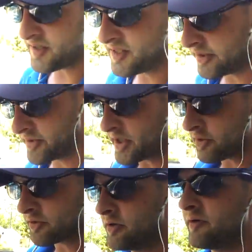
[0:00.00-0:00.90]
into your
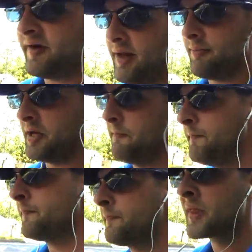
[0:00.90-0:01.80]
character development.
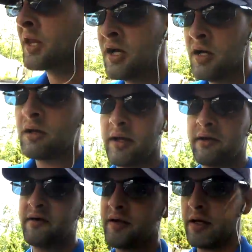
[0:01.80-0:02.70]
Like
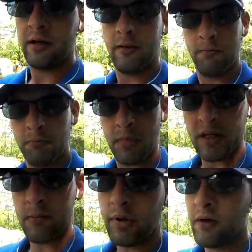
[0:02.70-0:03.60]
I said, make
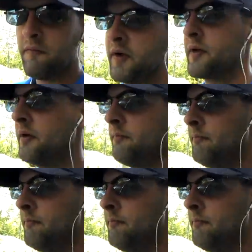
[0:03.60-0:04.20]
them perfect.